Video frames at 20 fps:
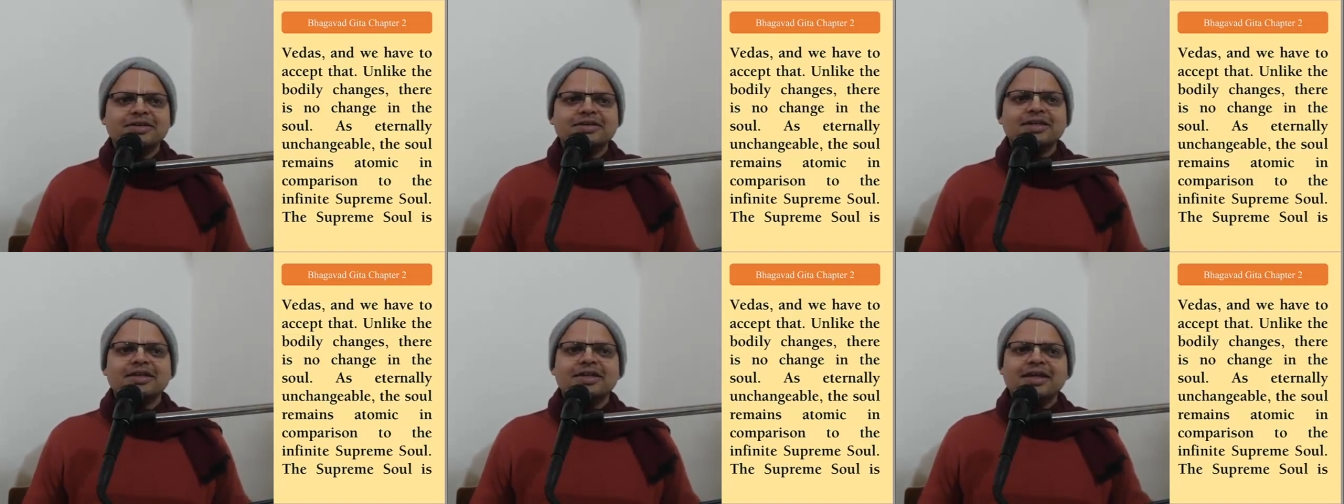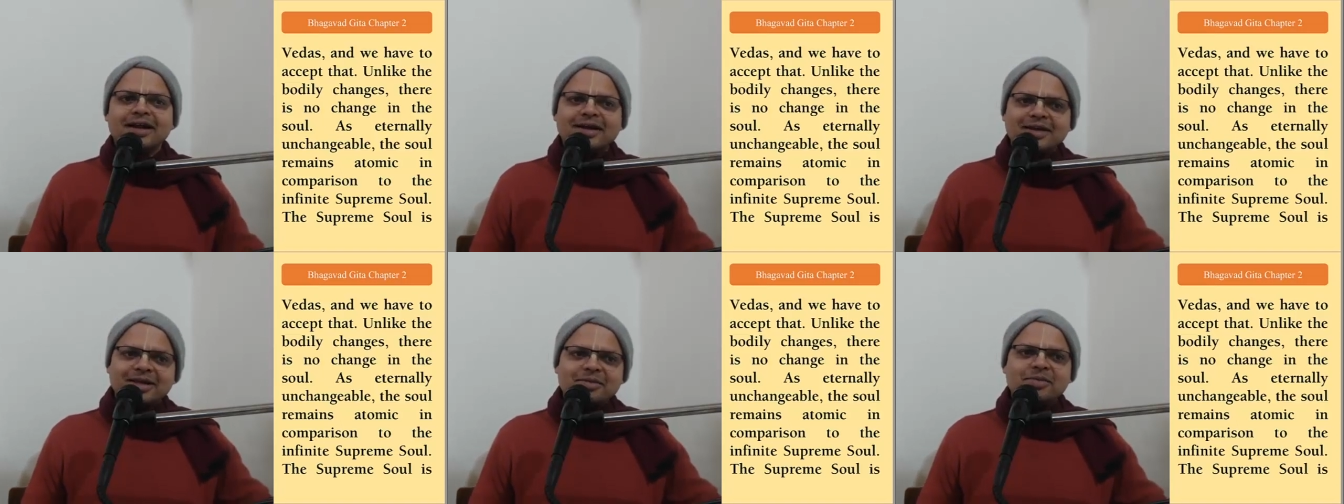The
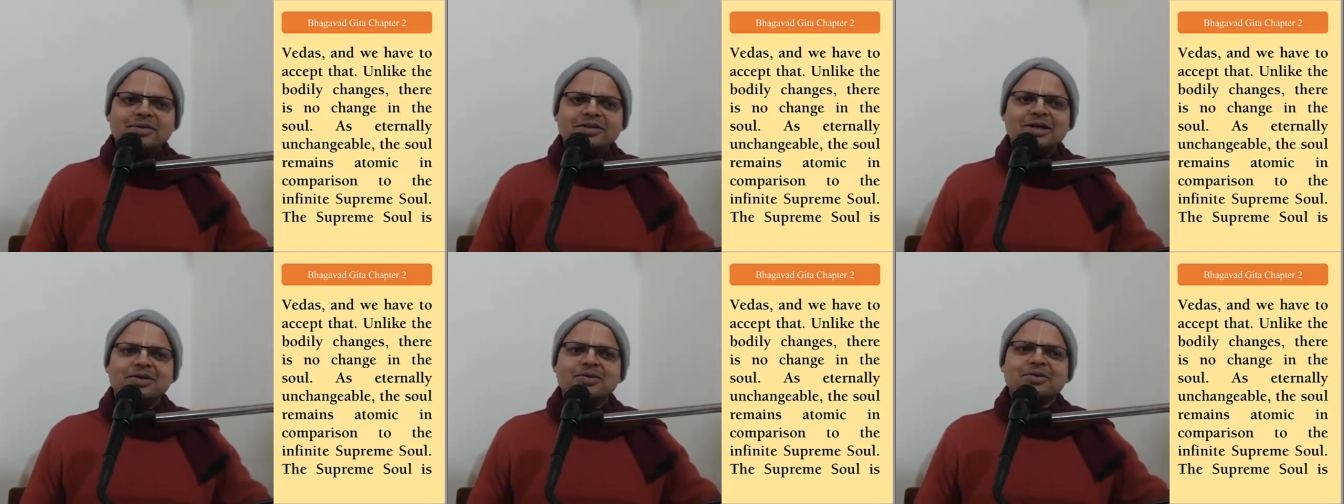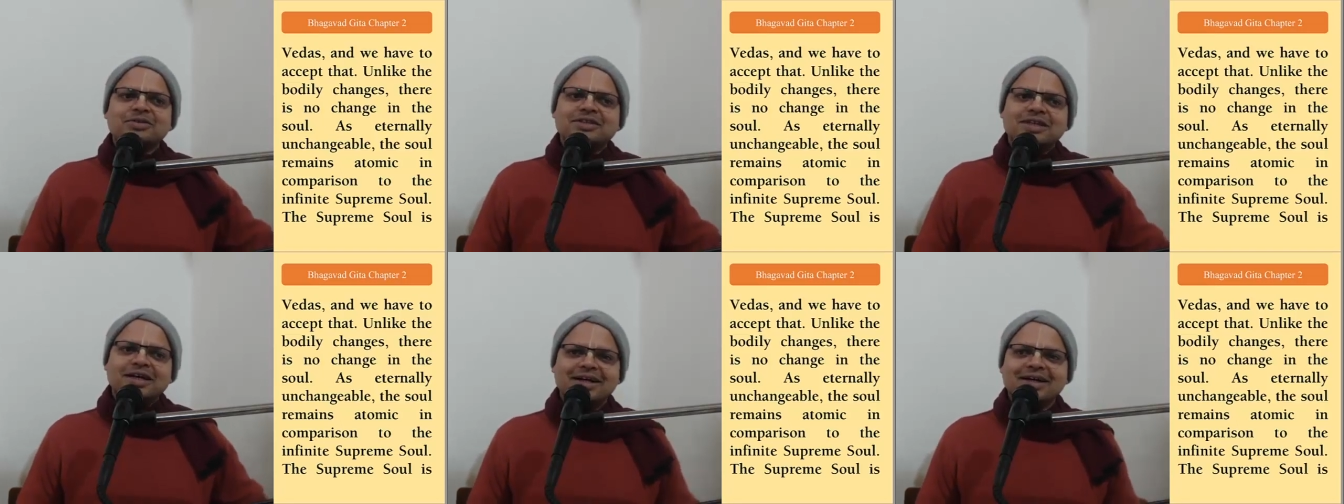elder brother
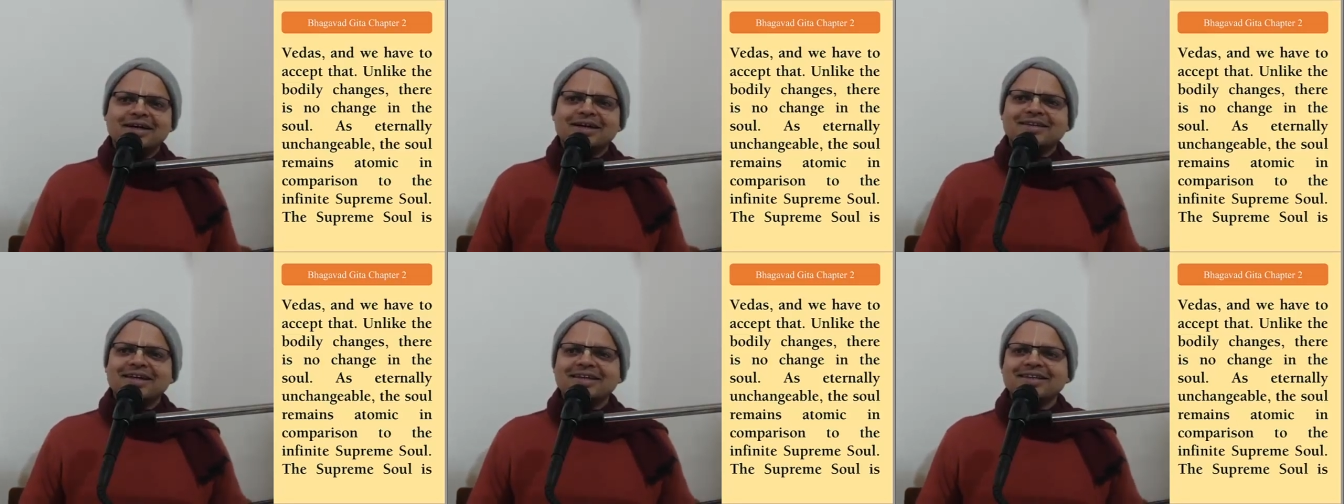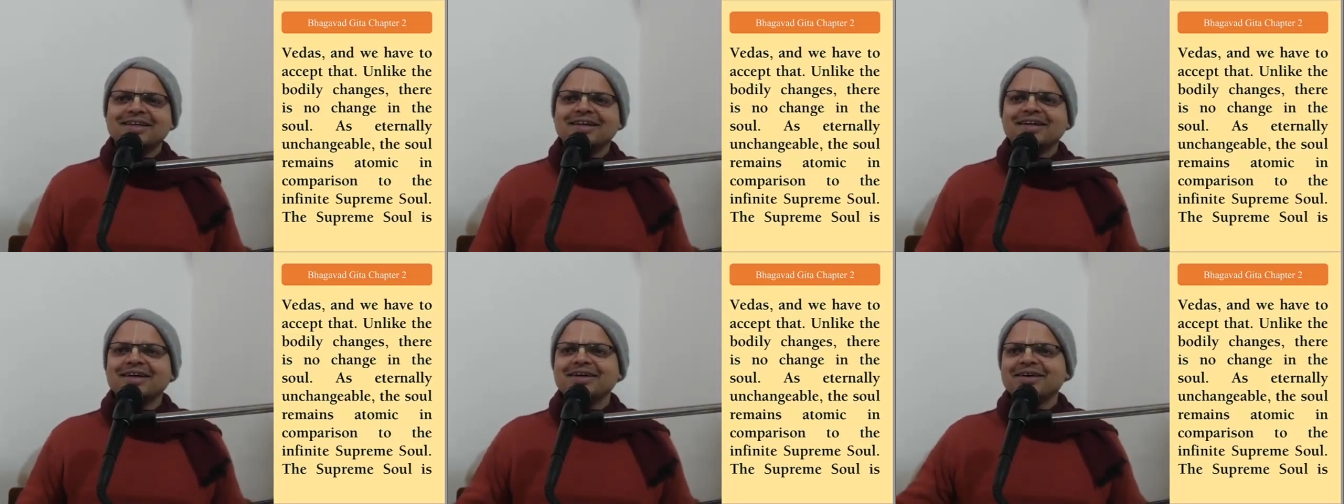looks younger
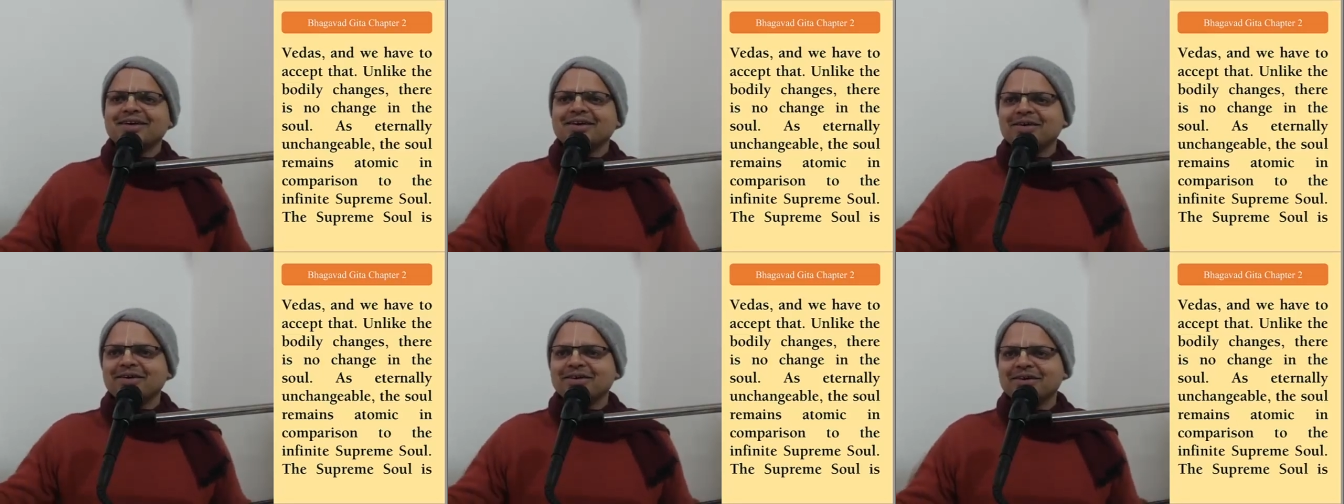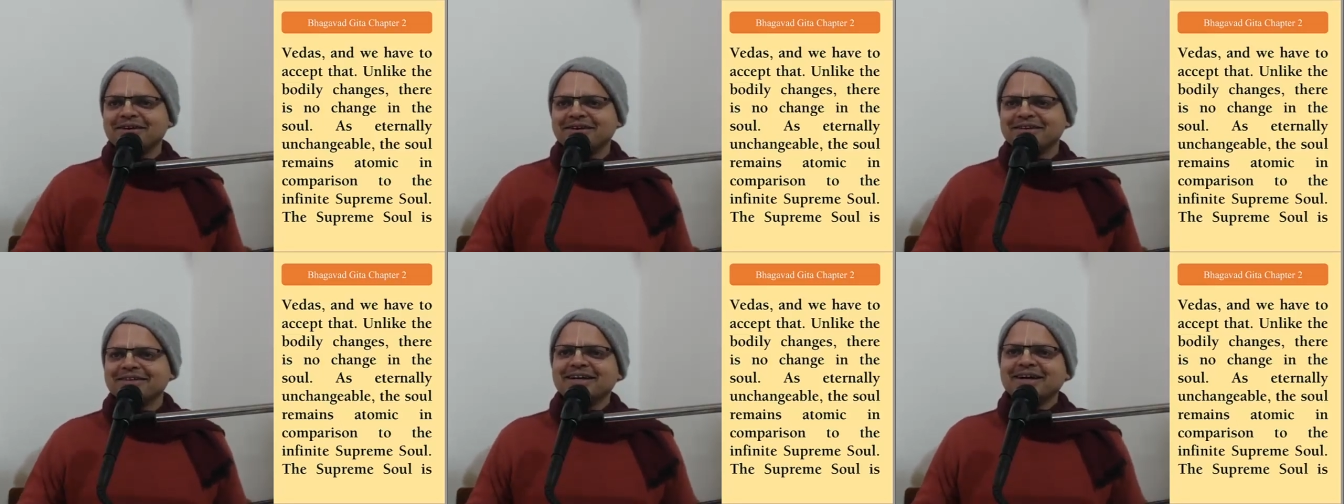than the
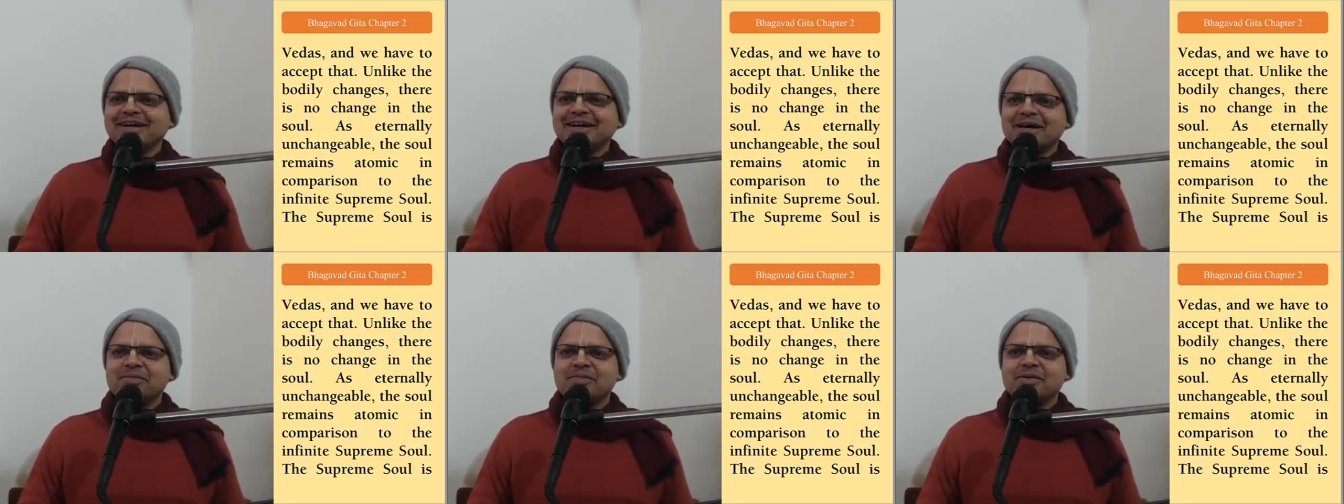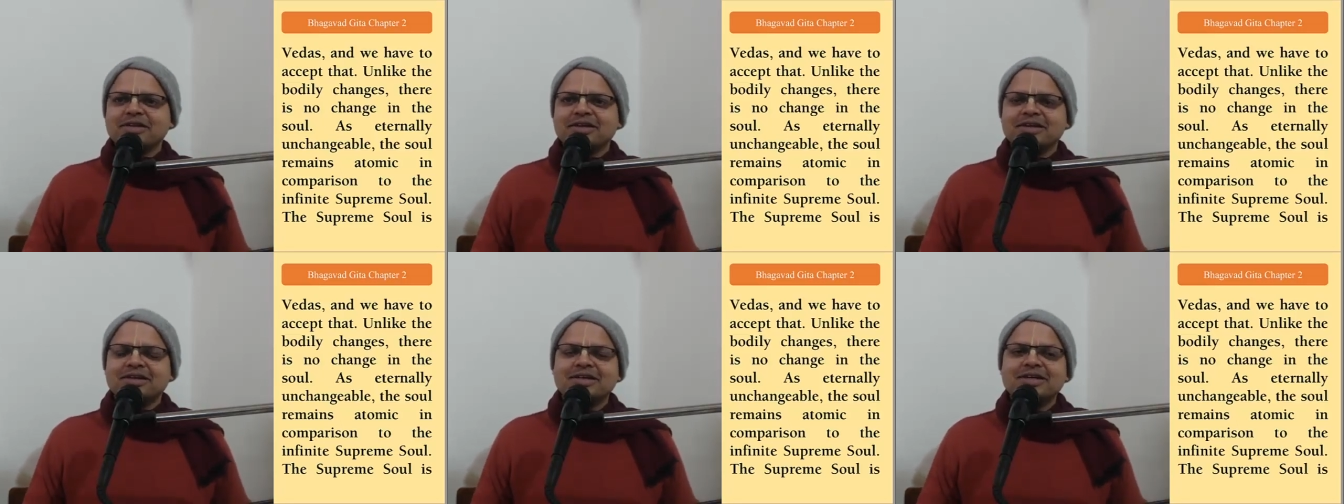uh, younger
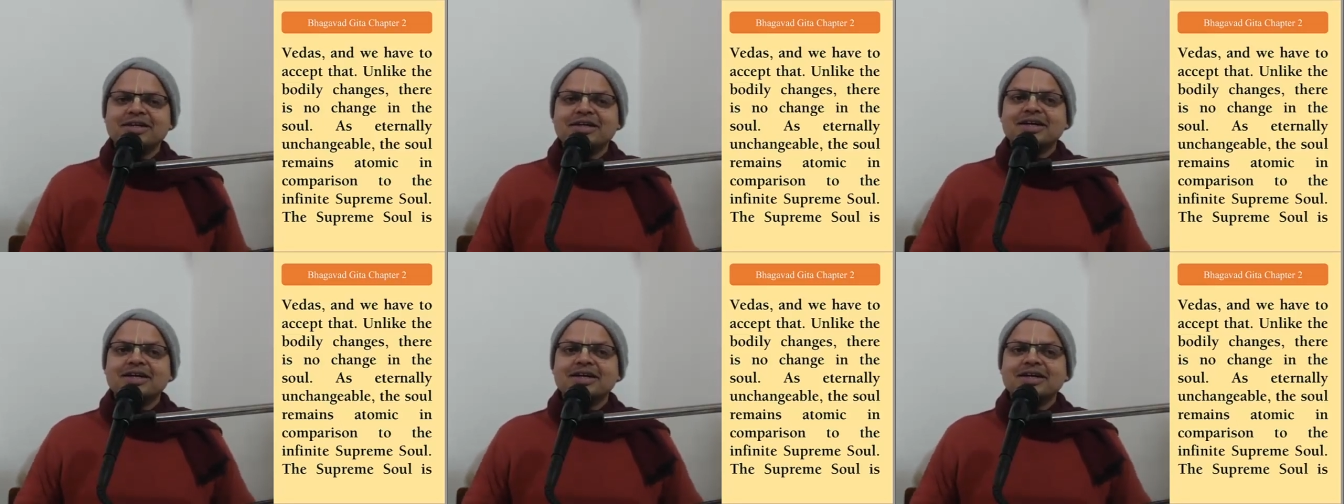brother.